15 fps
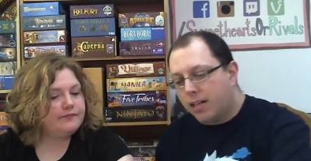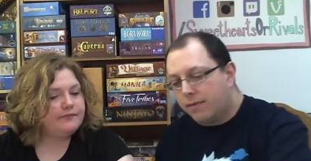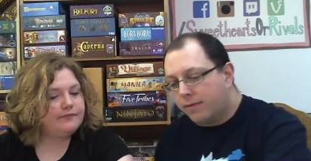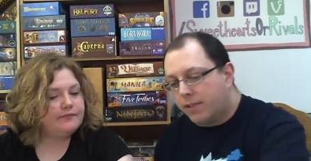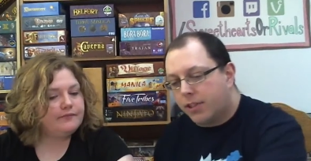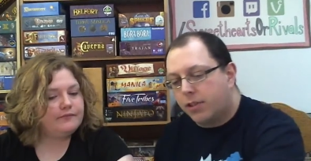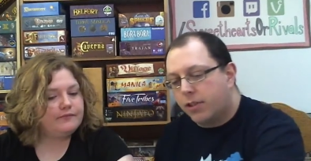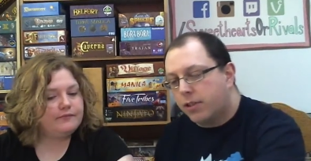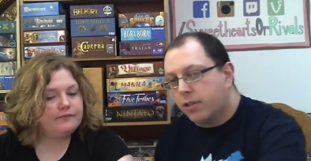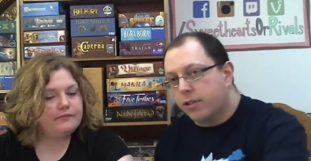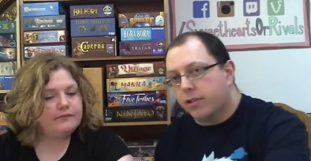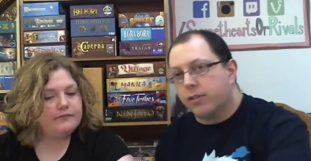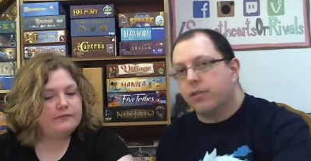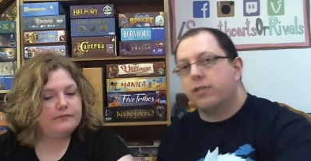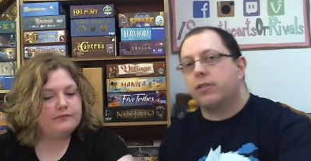Speaker 1: of
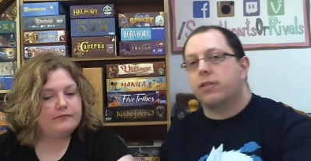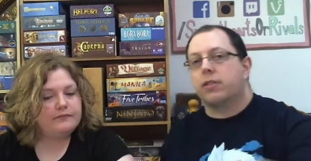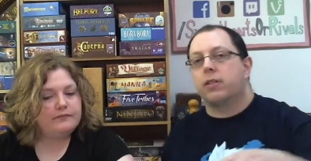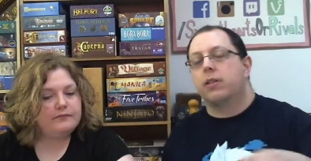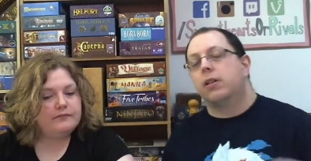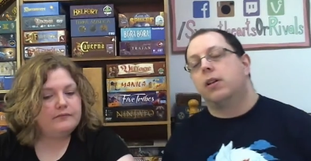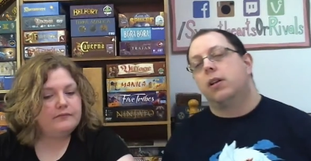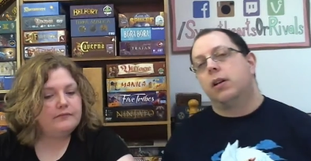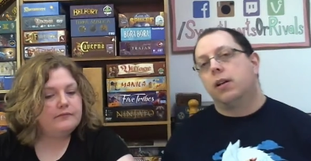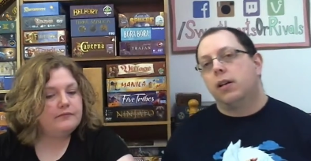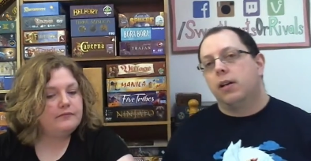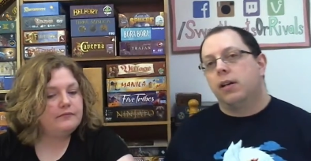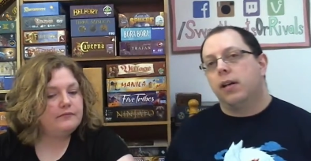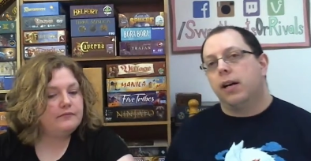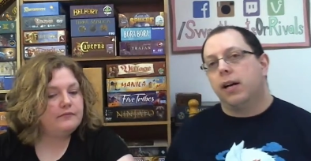turns,
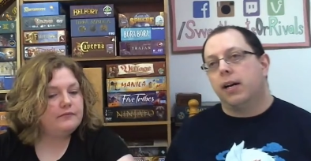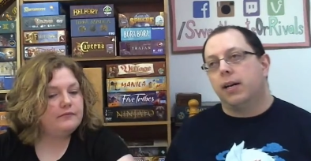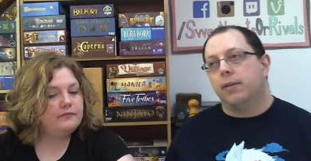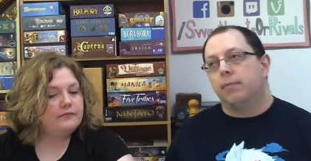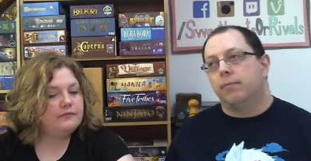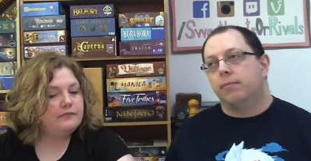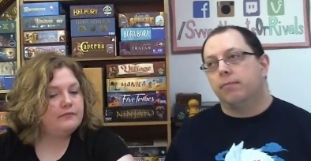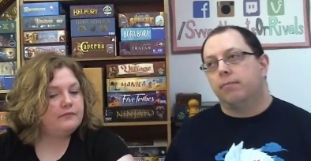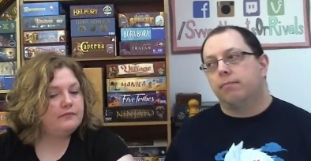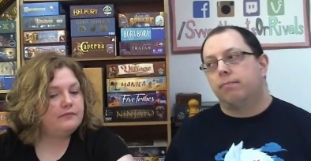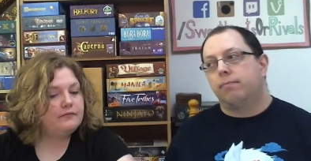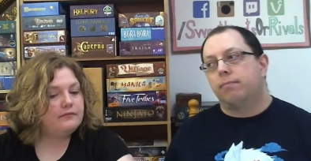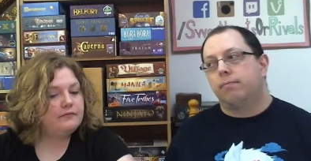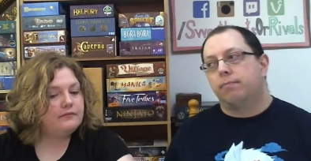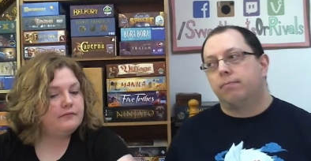um,
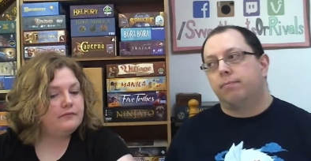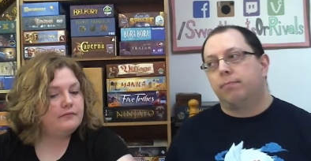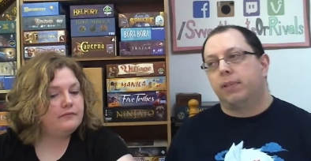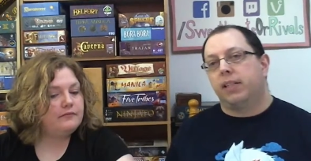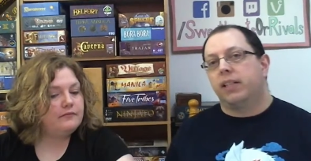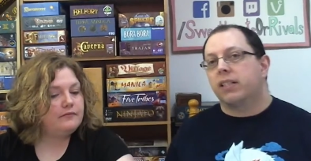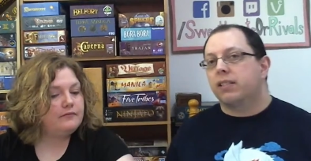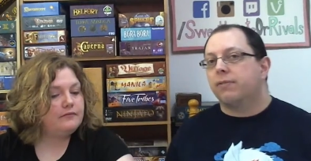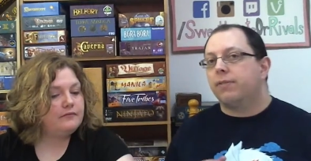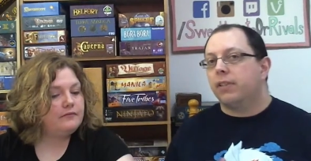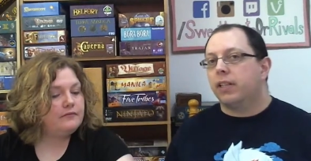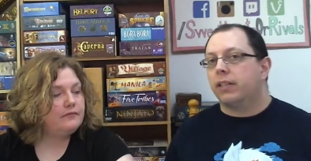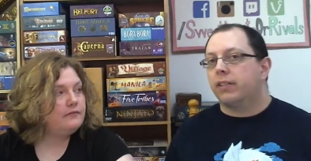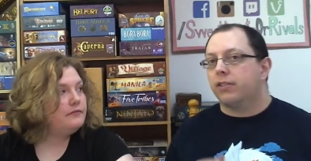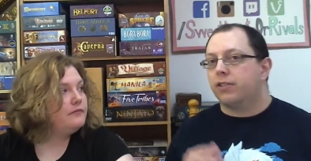but it doesn't
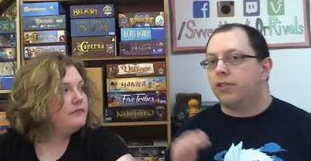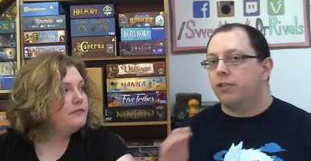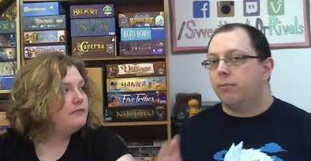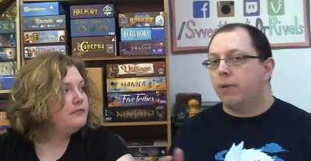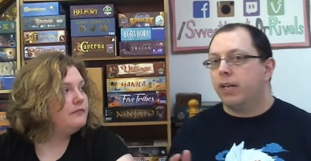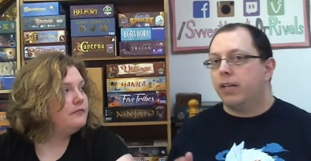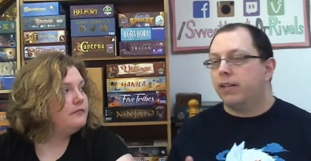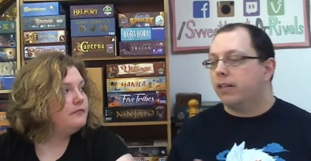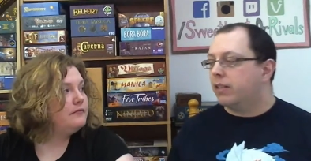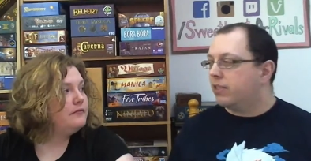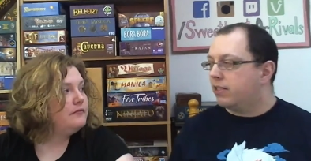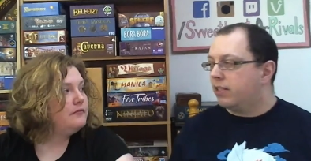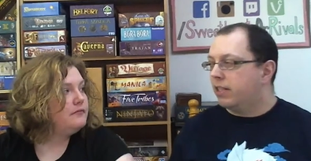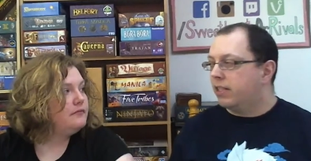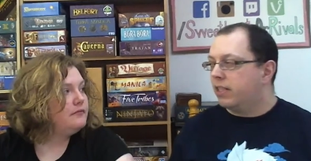feel like there's too many. That
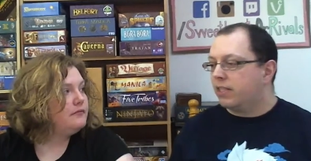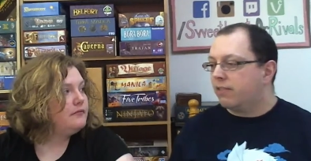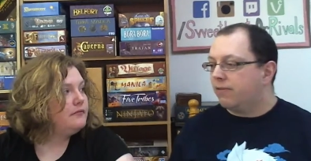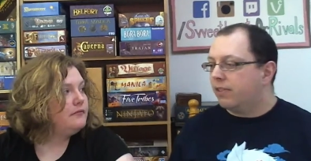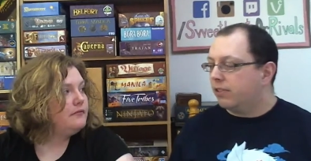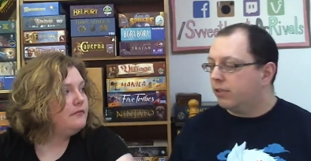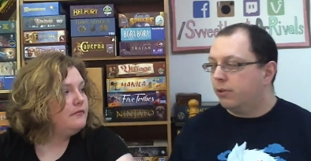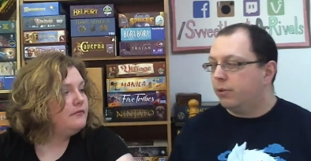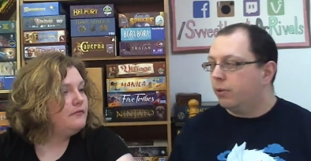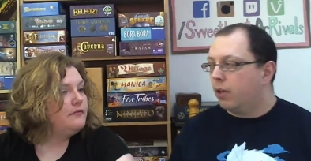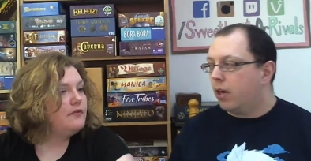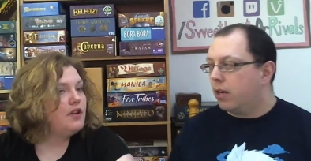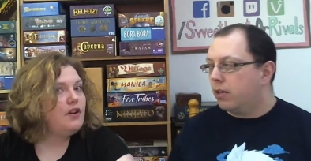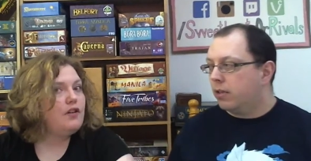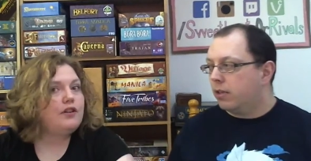it's, it doesn't feel too
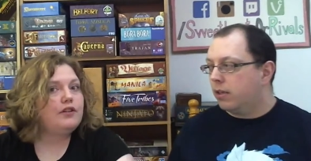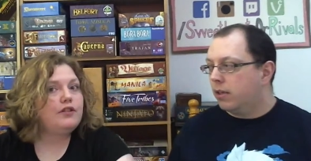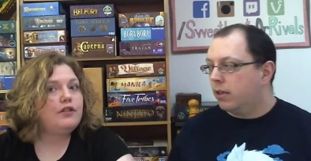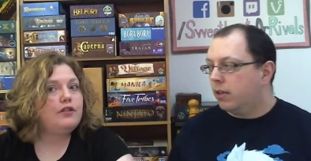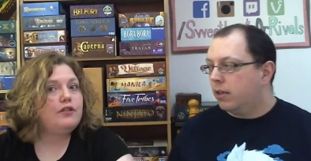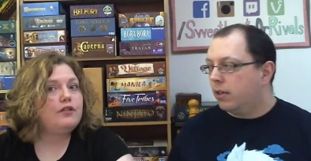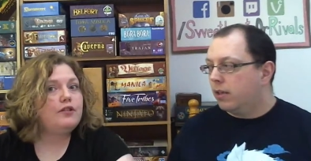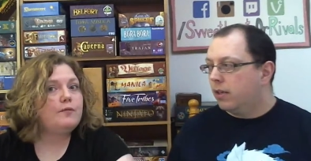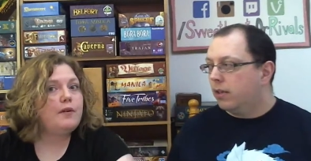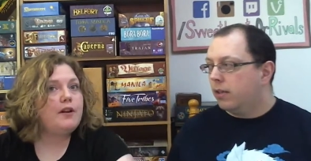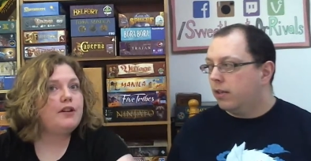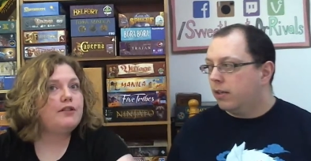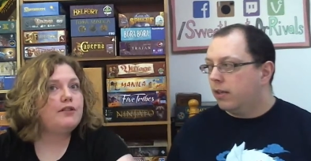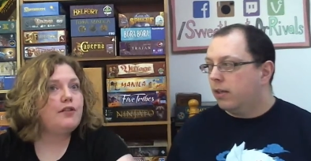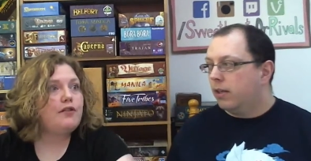
Speaker 2: long. No, your turn goes
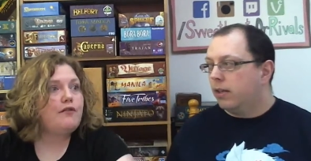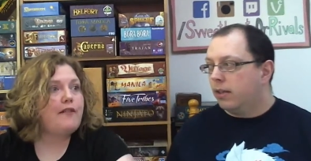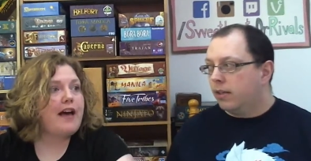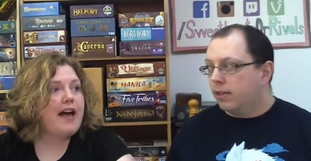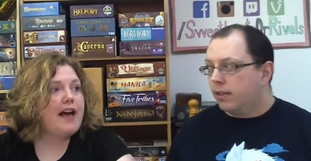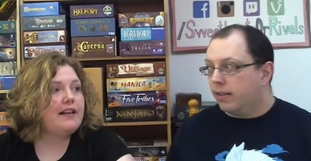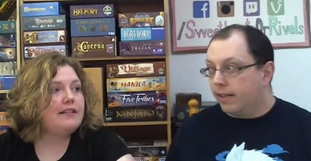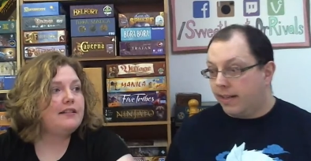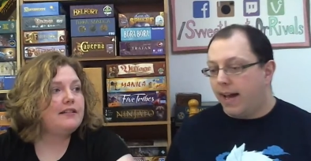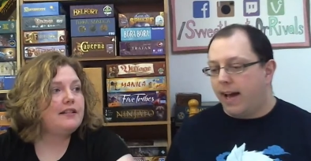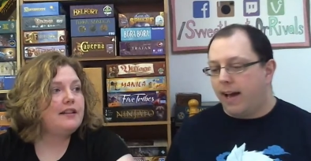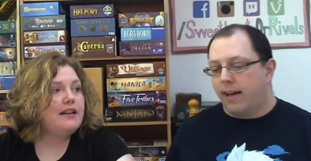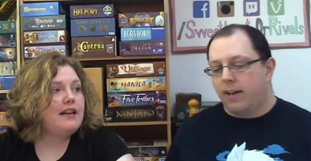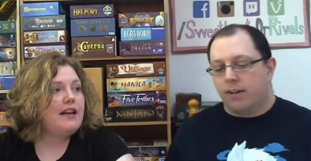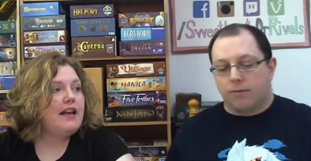by so fast.
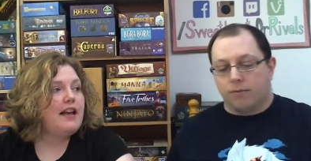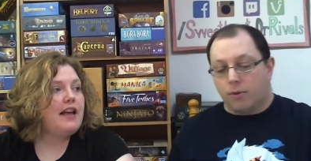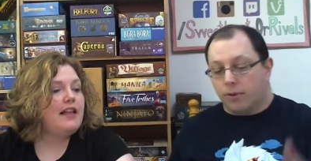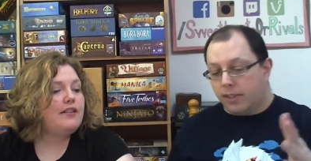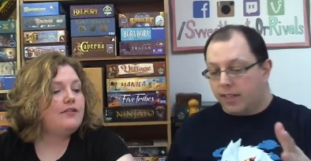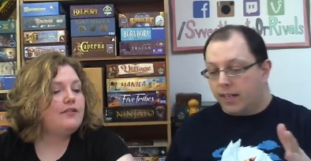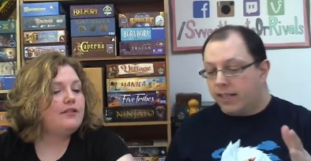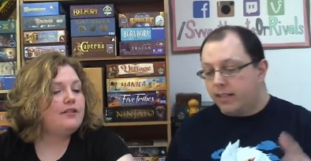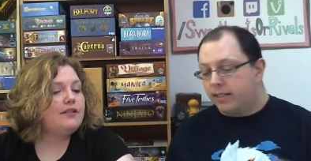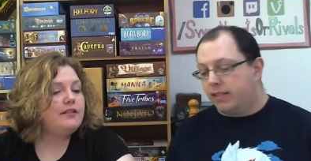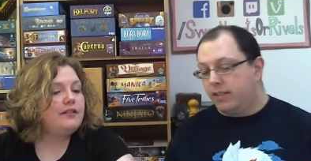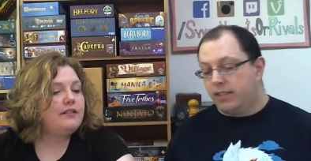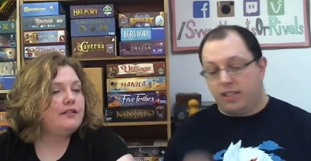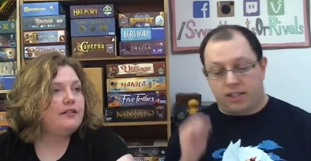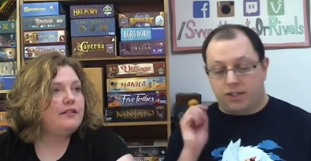
Speaker 1: Yeah, roll the
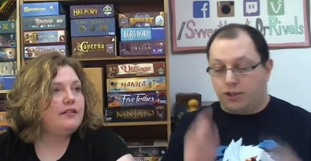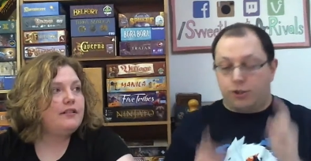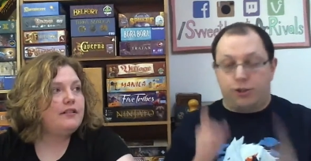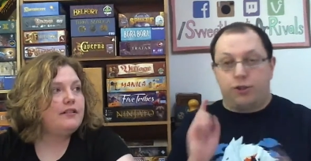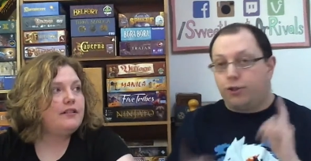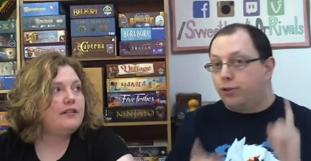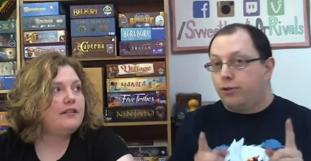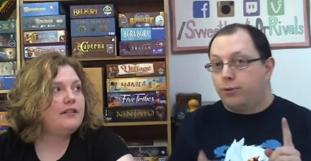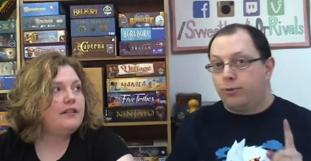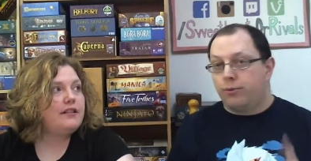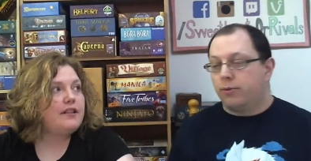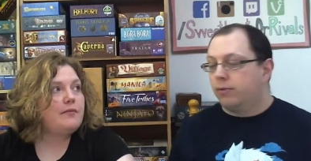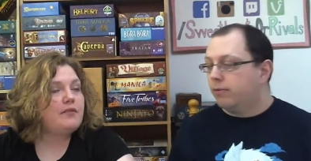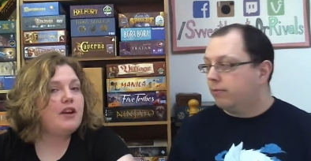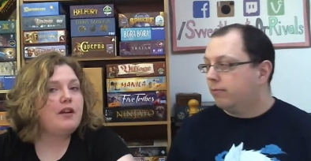dice and just.
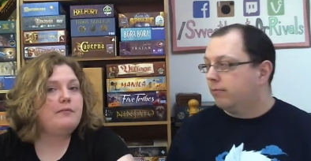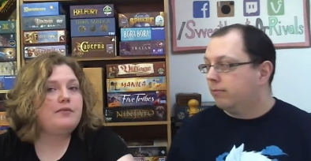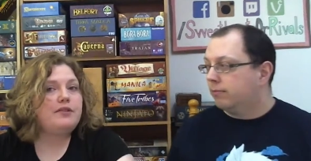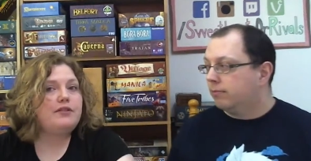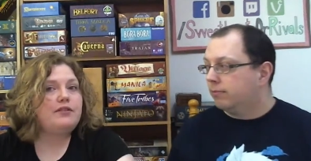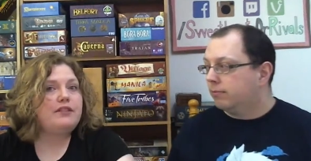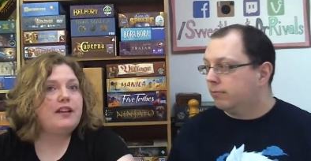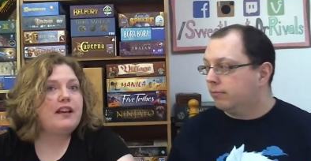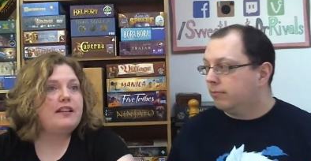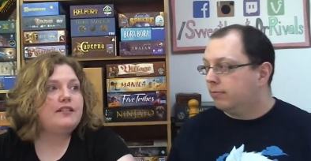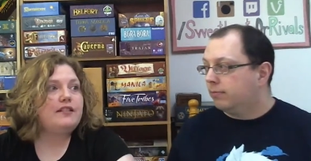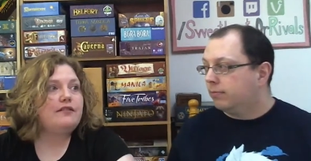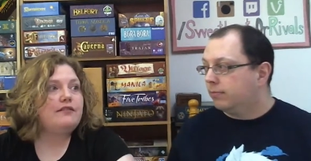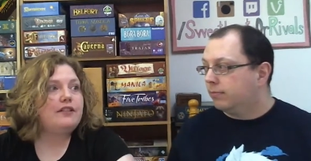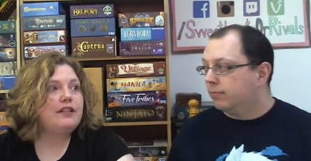
Speaker 2: Sometimes your
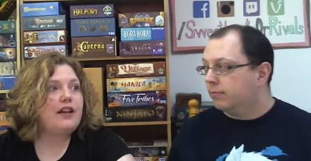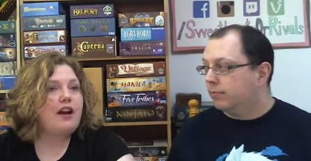dice are really